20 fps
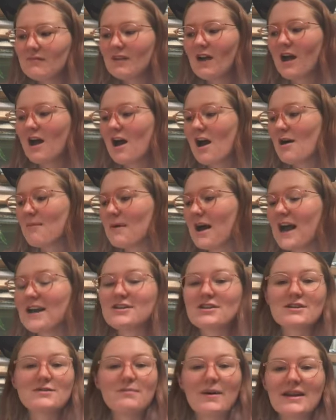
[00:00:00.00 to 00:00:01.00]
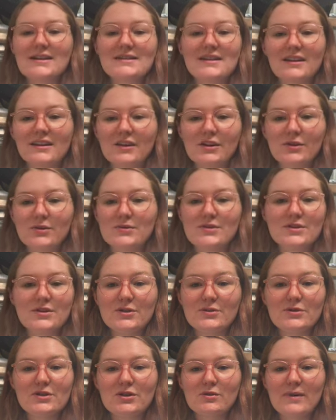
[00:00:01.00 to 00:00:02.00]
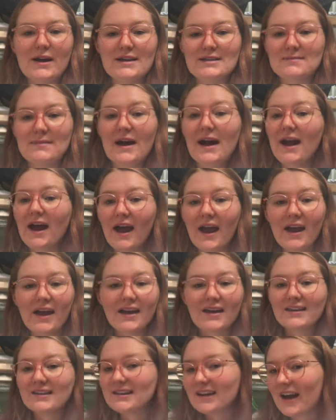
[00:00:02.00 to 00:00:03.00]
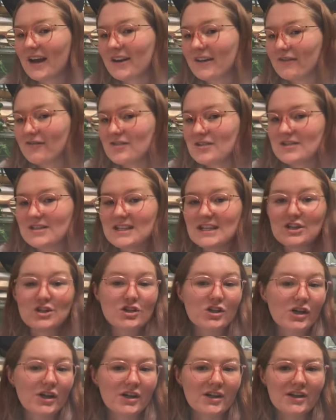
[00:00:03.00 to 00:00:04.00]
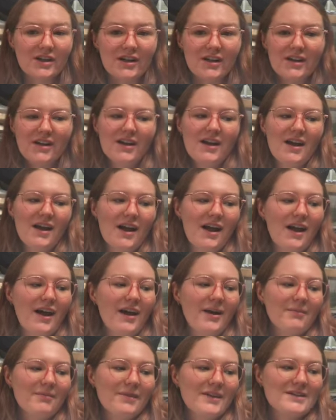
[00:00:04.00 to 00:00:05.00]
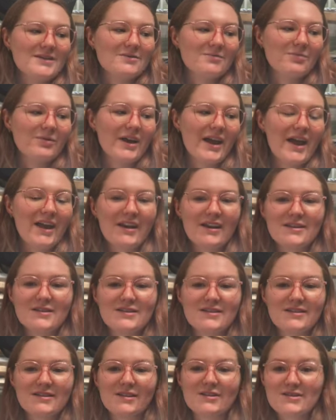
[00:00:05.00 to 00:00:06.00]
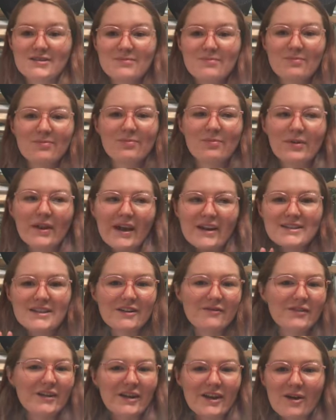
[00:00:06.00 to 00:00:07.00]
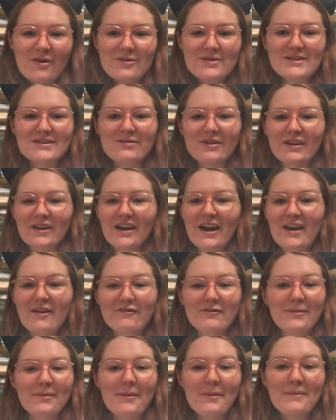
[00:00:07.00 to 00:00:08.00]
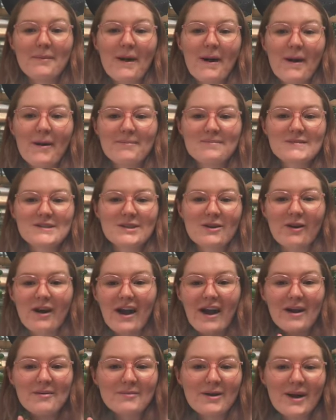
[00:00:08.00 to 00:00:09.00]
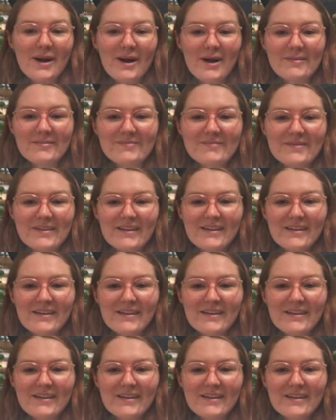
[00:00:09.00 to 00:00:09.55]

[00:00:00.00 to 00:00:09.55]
I just basically used YouTube as my kind of teacher. This planting video is really kind of for my mom. So hi, Mom.